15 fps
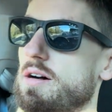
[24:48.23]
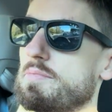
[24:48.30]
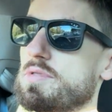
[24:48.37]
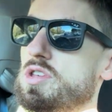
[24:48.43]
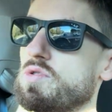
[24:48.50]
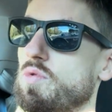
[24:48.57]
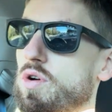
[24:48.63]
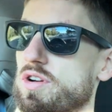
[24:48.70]

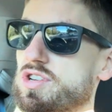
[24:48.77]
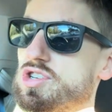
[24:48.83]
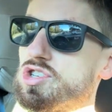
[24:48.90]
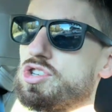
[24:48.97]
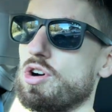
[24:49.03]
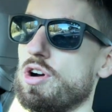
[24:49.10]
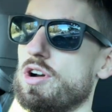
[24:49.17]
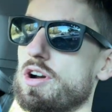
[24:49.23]
You want to
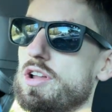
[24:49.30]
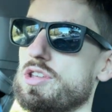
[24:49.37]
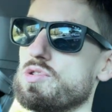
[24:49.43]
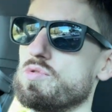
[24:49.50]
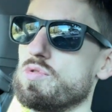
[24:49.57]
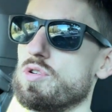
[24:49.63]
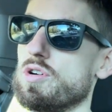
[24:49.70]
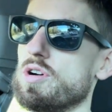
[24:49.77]
start
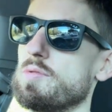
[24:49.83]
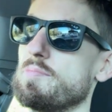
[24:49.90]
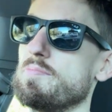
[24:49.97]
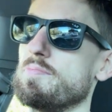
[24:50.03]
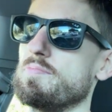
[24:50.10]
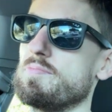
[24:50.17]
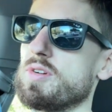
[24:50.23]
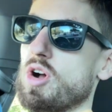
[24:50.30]
your
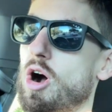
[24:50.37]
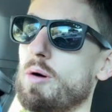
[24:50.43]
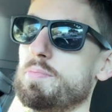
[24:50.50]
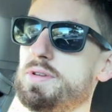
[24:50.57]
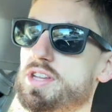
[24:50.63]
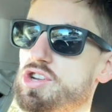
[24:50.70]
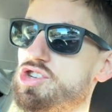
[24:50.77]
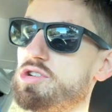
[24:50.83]

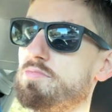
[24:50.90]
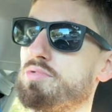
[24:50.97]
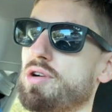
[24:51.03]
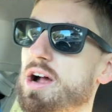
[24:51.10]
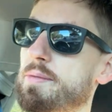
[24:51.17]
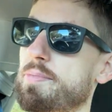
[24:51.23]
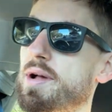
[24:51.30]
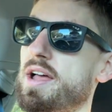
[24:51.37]
competition
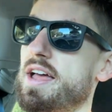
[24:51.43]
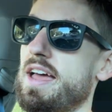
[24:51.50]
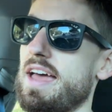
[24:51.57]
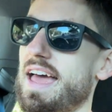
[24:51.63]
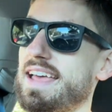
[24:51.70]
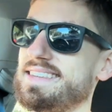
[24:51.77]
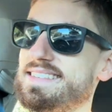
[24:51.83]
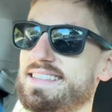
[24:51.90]
prep
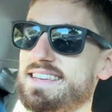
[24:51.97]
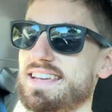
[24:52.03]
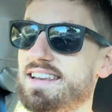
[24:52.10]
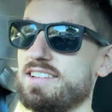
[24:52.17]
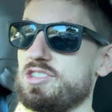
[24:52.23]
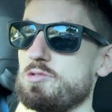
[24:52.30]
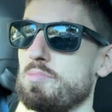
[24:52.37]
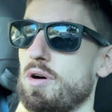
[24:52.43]
as lean
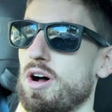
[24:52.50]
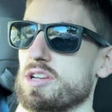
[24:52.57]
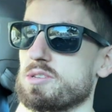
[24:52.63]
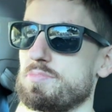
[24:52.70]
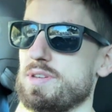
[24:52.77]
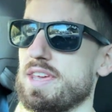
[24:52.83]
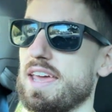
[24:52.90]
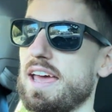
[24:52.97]
as you
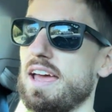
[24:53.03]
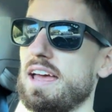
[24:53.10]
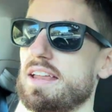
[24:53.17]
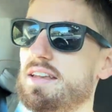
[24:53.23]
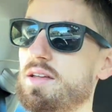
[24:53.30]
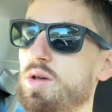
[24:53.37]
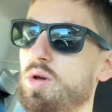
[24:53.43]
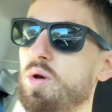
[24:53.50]
possibly
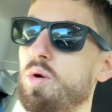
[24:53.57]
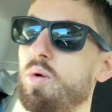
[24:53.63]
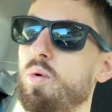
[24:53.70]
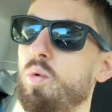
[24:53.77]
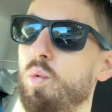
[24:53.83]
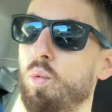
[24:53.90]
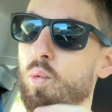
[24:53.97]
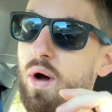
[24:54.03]

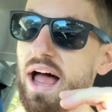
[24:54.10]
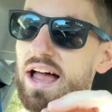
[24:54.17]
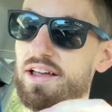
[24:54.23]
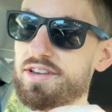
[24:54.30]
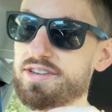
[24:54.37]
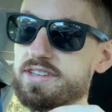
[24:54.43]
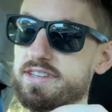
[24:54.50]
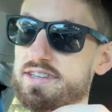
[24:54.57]
can,
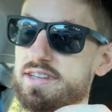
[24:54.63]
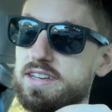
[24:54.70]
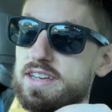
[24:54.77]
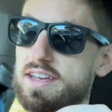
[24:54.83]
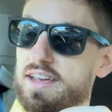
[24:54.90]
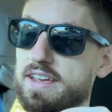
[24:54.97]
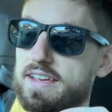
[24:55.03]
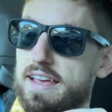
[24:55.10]
whilst
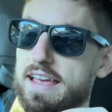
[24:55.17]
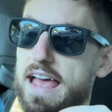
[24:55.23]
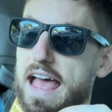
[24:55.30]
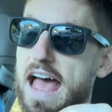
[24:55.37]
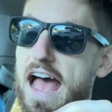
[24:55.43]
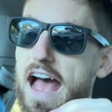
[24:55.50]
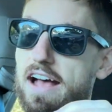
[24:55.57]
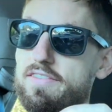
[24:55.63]

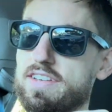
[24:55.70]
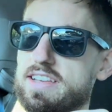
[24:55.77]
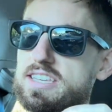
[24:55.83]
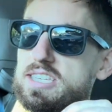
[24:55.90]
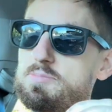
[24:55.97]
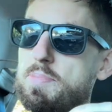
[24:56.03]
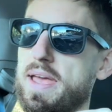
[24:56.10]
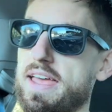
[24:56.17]
having
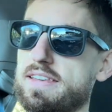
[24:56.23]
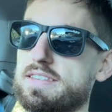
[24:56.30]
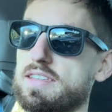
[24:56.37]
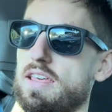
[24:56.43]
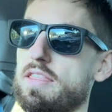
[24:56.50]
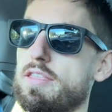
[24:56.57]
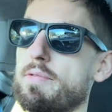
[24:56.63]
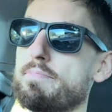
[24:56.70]

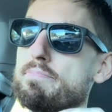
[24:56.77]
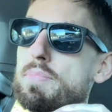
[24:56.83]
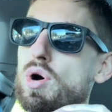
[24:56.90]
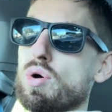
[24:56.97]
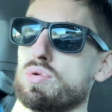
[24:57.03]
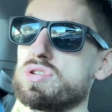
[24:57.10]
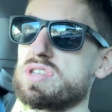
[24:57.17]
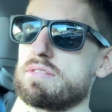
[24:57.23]
spent the
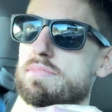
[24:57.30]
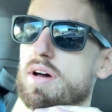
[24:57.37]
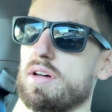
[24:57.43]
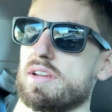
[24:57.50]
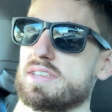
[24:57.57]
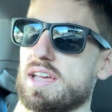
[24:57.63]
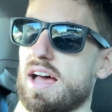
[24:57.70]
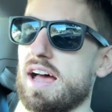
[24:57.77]
most
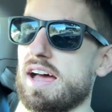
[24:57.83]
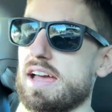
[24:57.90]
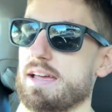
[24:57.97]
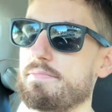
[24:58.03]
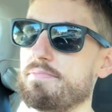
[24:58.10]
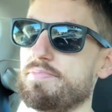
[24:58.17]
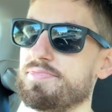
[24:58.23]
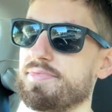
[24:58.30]
amount of
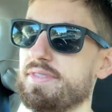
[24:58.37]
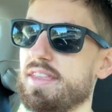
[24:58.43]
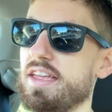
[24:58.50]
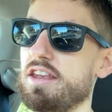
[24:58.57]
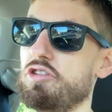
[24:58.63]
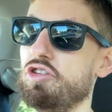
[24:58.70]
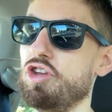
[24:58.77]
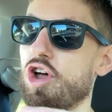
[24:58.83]

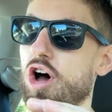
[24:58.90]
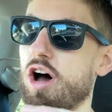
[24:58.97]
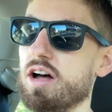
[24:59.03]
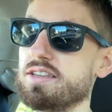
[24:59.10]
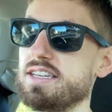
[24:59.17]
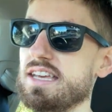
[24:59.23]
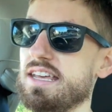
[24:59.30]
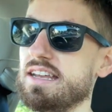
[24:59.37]
time
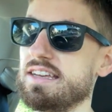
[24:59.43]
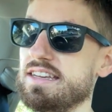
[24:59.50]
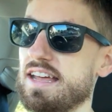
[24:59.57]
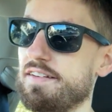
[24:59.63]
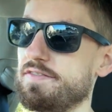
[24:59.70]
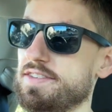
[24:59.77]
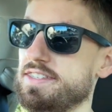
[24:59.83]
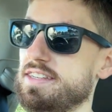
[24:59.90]
not in a
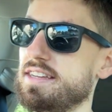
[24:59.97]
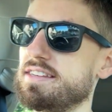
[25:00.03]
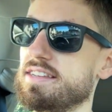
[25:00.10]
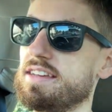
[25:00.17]
deficit.